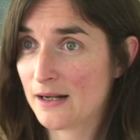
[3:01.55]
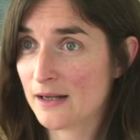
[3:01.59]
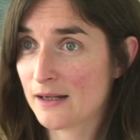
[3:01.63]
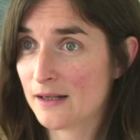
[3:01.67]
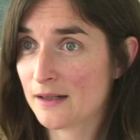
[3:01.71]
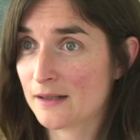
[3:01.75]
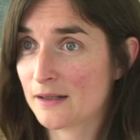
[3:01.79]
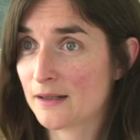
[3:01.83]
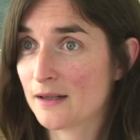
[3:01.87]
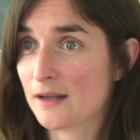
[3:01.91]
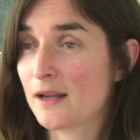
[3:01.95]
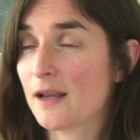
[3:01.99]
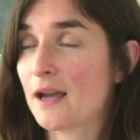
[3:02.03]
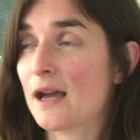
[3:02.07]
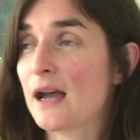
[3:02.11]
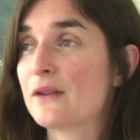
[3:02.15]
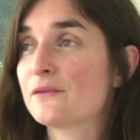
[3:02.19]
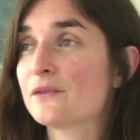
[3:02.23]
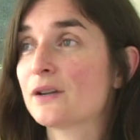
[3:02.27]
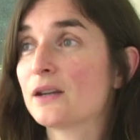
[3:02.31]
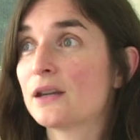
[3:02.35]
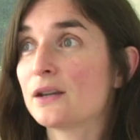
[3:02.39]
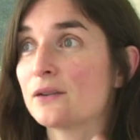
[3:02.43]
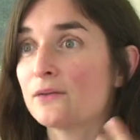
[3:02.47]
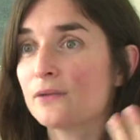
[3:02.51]
it. I have
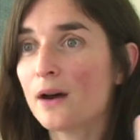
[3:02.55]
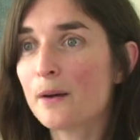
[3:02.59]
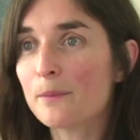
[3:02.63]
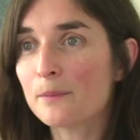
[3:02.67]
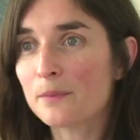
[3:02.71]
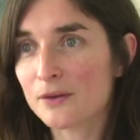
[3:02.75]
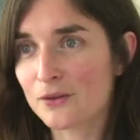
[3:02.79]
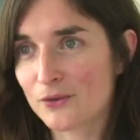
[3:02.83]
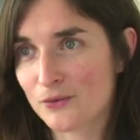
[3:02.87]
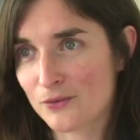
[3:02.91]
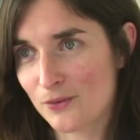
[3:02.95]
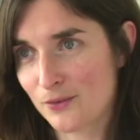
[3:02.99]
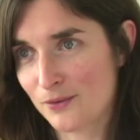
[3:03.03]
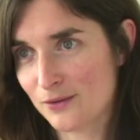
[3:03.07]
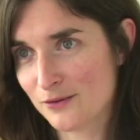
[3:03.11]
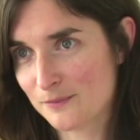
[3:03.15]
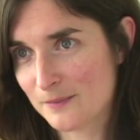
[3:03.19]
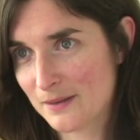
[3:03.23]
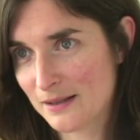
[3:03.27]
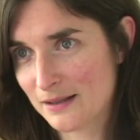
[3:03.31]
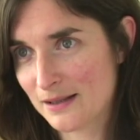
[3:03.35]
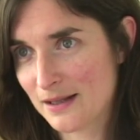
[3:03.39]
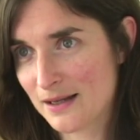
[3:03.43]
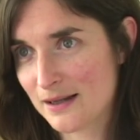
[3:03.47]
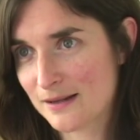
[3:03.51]
to give up control of
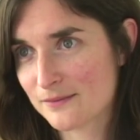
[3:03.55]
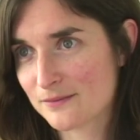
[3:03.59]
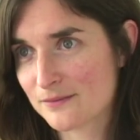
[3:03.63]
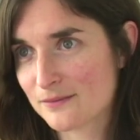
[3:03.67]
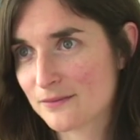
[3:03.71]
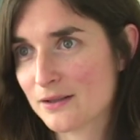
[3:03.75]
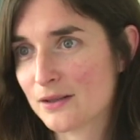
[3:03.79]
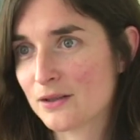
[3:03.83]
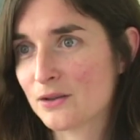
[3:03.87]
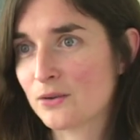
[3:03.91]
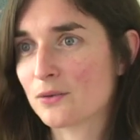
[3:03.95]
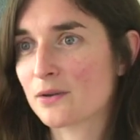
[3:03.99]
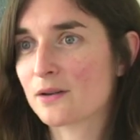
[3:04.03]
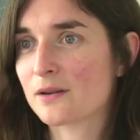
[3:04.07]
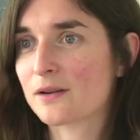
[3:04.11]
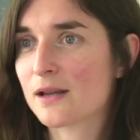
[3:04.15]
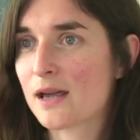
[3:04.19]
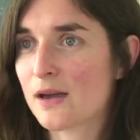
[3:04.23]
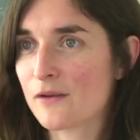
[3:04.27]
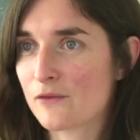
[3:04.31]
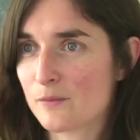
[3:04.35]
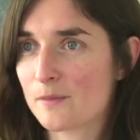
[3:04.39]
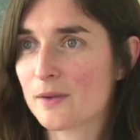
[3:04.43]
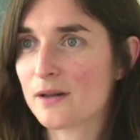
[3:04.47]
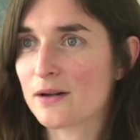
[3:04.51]
my life in order to
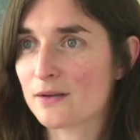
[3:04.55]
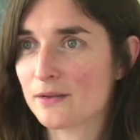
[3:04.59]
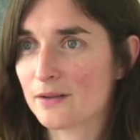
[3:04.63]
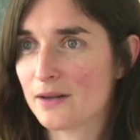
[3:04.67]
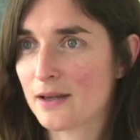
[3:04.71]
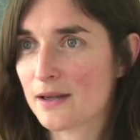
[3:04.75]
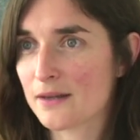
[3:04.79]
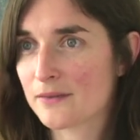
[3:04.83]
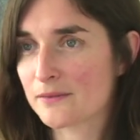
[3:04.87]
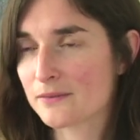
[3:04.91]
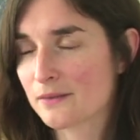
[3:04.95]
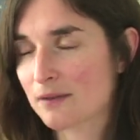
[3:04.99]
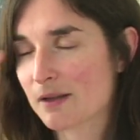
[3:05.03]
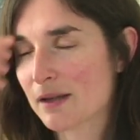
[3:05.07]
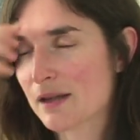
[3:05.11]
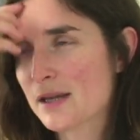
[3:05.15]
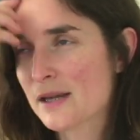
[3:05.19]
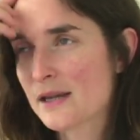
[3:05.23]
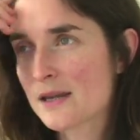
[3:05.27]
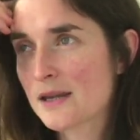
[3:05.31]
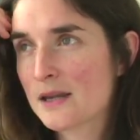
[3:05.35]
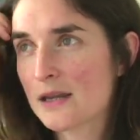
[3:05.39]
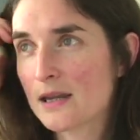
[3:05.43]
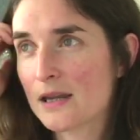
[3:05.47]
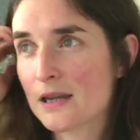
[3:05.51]
have a better life.
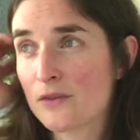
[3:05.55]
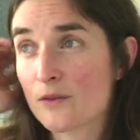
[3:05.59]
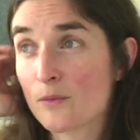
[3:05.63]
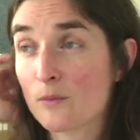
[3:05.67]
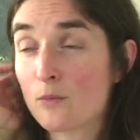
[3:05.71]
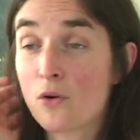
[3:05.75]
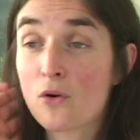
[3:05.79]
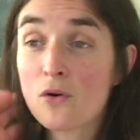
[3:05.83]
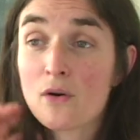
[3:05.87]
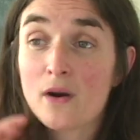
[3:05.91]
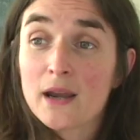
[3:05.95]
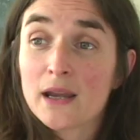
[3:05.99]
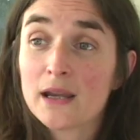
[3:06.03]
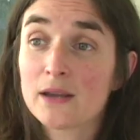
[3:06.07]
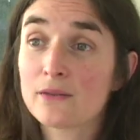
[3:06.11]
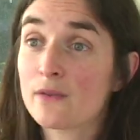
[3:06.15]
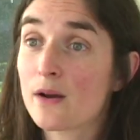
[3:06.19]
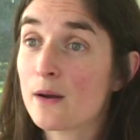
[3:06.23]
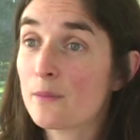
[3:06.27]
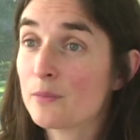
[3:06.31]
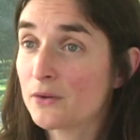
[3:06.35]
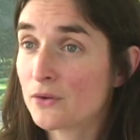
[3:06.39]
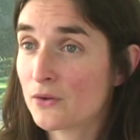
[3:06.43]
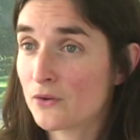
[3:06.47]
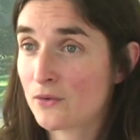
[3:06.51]
The more I give
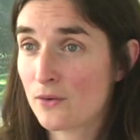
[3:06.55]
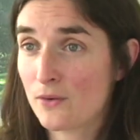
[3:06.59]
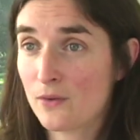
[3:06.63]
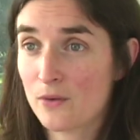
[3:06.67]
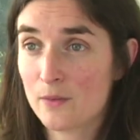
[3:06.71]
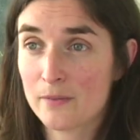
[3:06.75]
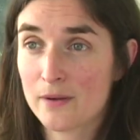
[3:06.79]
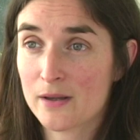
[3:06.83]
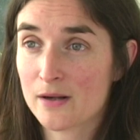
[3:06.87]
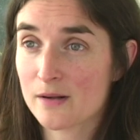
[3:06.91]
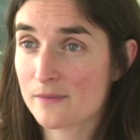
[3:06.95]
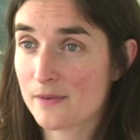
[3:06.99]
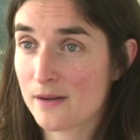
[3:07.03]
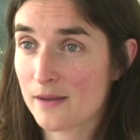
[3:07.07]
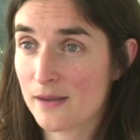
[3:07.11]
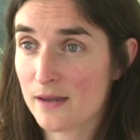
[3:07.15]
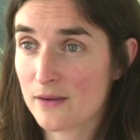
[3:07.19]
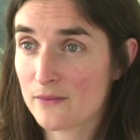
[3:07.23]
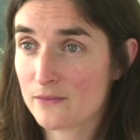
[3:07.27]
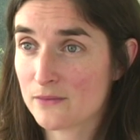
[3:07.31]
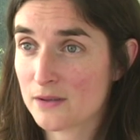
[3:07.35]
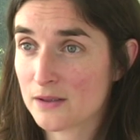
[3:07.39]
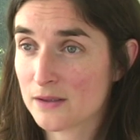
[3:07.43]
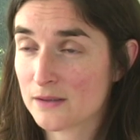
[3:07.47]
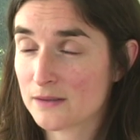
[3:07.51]
up control, the better my
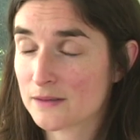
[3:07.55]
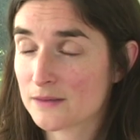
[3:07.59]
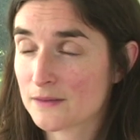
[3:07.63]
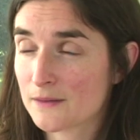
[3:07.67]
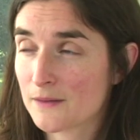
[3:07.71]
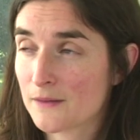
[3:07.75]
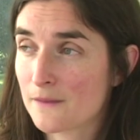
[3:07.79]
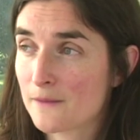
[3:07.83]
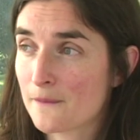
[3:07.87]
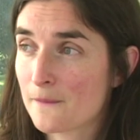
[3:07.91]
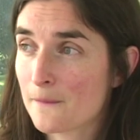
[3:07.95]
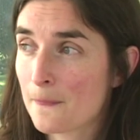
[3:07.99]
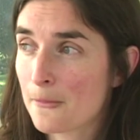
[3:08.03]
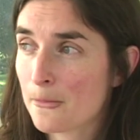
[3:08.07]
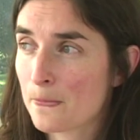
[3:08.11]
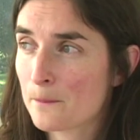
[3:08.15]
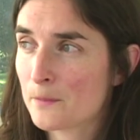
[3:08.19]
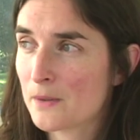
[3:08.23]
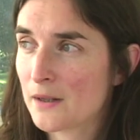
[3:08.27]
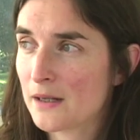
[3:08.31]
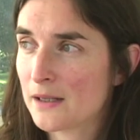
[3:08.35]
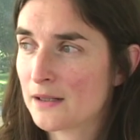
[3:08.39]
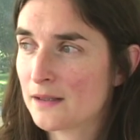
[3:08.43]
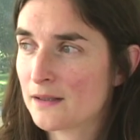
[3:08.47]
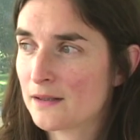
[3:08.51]
life is.
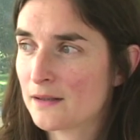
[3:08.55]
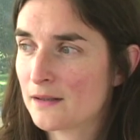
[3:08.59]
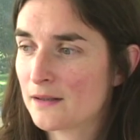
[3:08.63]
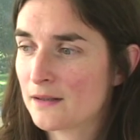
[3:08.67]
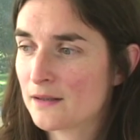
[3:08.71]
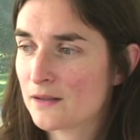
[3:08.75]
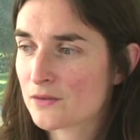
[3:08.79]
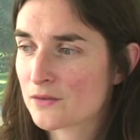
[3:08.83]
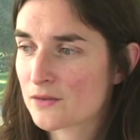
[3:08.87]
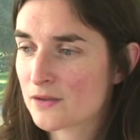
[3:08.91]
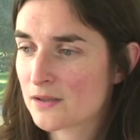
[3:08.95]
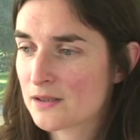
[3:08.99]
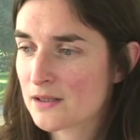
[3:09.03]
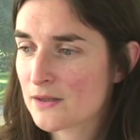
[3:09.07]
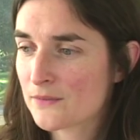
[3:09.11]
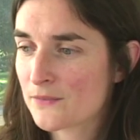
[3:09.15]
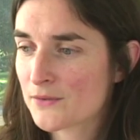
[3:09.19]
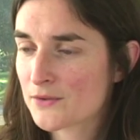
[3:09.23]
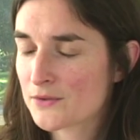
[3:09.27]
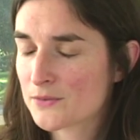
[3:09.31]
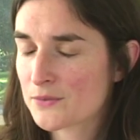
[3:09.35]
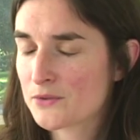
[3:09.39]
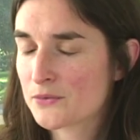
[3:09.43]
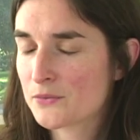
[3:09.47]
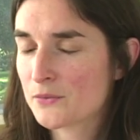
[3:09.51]
But there's a
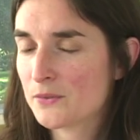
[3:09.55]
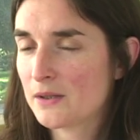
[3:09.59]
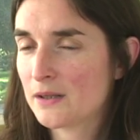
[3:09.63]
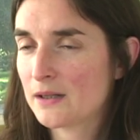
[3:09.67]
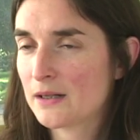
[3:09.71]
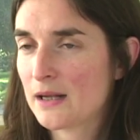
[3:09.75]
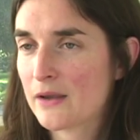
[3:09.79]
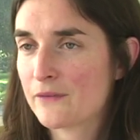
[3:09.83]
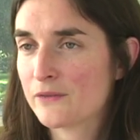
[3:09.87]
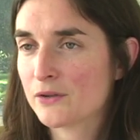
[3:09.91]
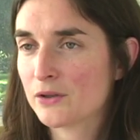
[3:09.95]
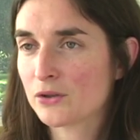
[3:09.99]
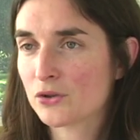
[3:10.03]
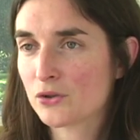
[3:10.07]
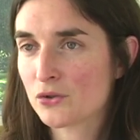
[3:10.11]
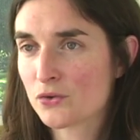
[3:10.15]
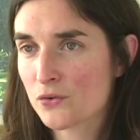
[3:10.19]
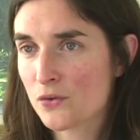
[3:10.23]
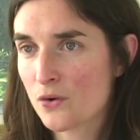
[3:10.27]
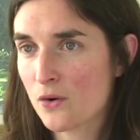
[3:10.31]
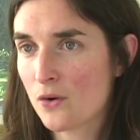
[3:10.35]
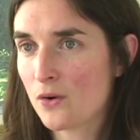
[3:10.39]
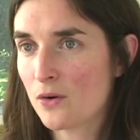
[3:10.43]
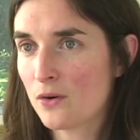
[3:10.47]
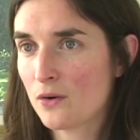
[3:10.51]
difference between having
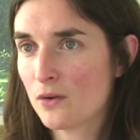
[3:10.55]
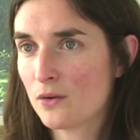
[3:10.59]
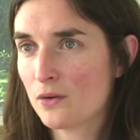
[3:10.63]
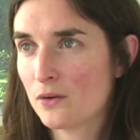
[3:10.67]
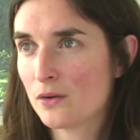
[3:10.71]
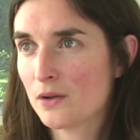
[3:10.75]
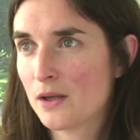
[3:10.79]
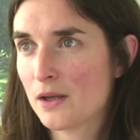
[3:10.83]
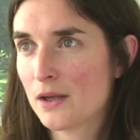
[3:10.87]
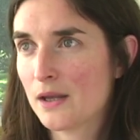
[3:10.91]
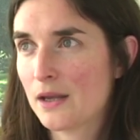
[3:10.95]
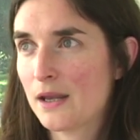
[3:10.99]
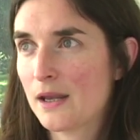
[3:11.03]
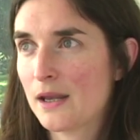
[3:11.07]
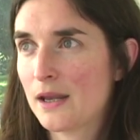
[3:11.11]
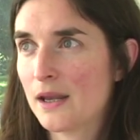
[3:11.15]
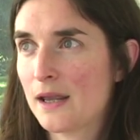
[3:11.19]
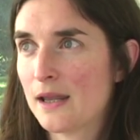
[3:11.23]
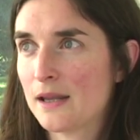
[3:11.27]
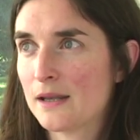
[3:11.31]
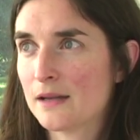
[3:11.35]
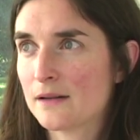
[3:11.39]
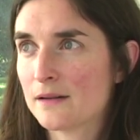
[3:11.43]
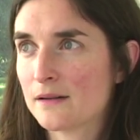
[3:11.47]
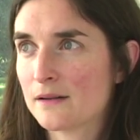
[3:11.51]
control
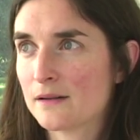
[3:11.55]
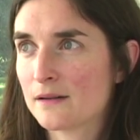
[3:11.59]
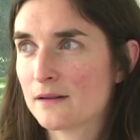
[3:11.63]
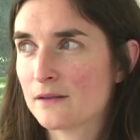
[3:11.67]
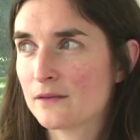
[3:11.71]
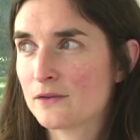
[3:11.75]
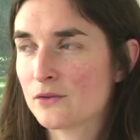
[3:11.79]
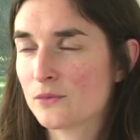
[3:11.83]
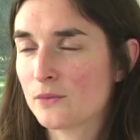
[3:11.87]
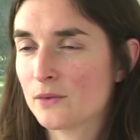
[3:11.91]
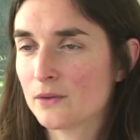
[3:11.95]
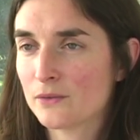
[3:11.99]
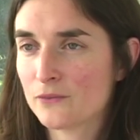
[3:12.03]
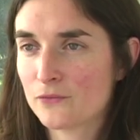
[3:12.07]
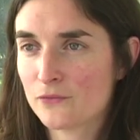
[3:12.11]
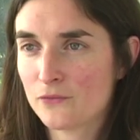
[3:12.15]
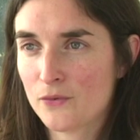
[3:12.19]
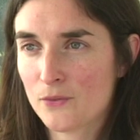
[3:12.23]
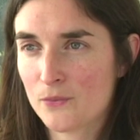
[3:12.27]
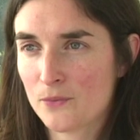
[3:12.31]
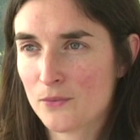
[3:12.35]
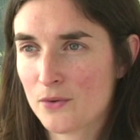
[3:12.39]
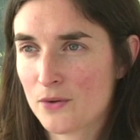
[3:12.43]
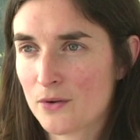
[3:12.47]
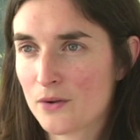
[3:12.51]
and doing the
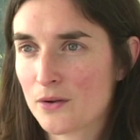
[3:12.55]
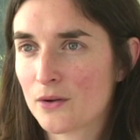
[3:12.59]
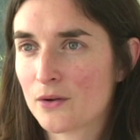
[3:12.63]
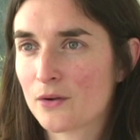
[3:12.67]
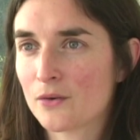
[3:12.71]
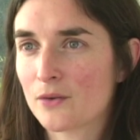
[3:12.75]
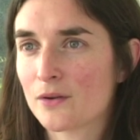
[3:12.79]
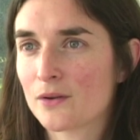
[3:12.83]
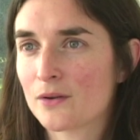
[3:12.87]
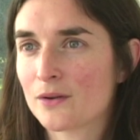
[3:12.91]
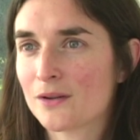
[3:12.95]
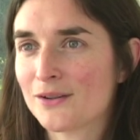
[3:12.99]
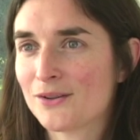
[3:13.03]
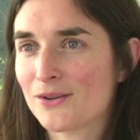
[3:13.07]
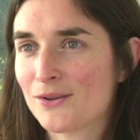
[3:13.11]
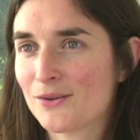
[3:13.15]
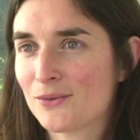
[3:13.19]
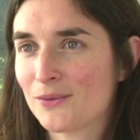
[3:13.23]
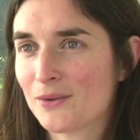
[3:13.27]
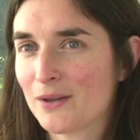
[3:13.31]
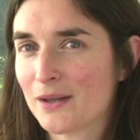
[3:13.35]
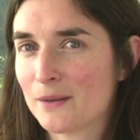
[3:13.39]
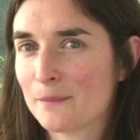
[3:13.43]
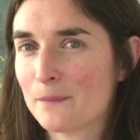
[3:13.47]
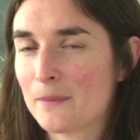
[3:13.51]
footwork, or, you
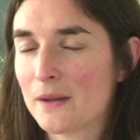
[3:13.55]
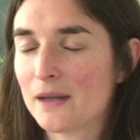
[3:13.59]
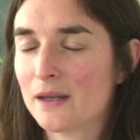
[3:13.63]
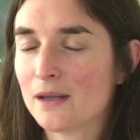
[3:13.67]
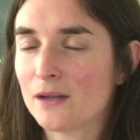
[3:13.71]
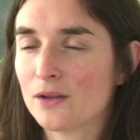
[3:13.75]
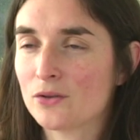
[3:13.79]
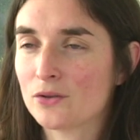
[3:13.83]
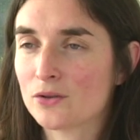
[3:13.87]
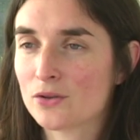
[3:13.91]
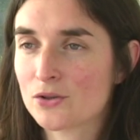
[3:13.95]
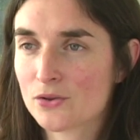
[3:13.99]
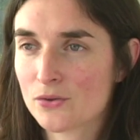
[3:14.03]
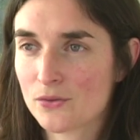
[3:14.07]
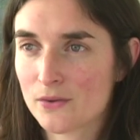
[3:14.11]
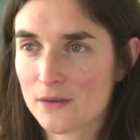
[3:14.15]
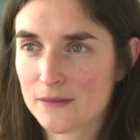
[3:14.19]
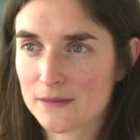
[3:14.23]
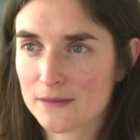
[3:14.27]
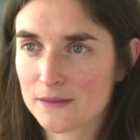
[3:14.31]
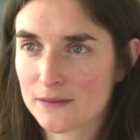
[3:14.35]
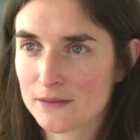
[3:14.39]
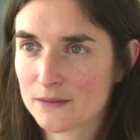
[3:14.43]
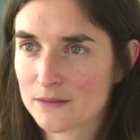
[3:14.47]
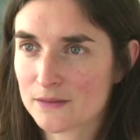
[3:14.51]
know, like making good
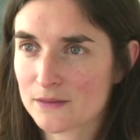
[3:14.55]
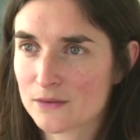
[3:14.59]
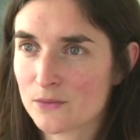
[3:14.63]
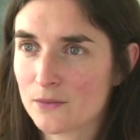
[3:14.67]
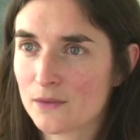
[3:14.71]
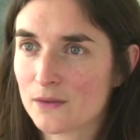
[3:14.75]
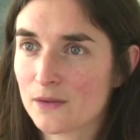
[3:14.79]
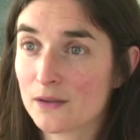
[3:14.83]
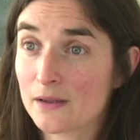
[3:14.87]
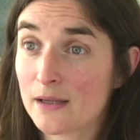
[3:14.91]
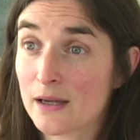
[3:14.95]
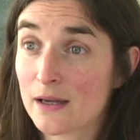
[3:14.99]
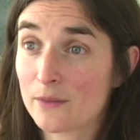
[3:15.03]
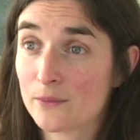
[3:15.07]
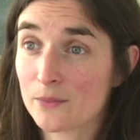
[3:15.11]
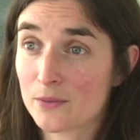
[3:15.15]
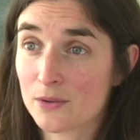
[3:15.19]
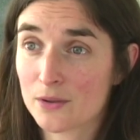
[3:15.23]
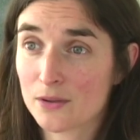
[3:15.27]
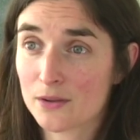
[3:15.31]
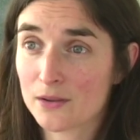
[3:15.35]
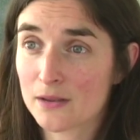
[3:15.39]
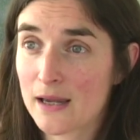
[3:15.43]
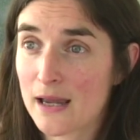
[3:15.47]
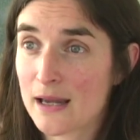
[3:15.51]
choices, doing the
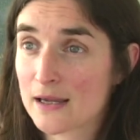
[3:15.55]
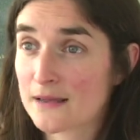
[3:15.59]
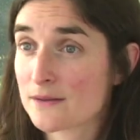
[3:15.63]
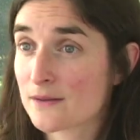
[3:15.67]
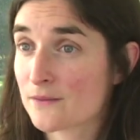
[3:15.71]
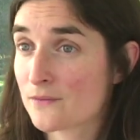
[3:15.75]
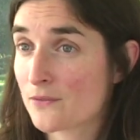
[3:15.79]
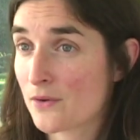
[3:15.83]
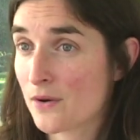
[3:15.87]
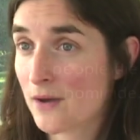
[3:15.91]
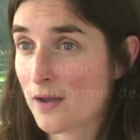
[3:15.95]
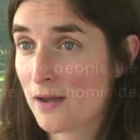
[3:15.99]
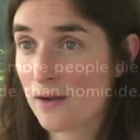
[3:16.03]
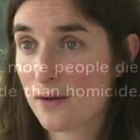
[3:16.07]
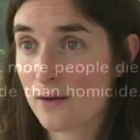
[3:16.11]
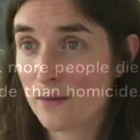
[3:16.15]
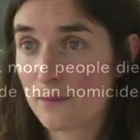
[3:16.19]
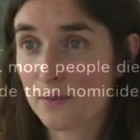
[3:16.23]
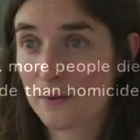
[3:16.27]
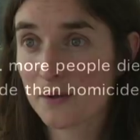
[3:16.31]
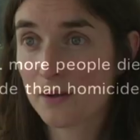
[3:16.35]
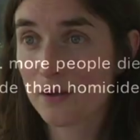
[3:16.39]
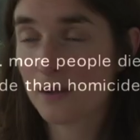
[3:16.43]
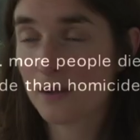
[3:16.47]
legwork, asking for help.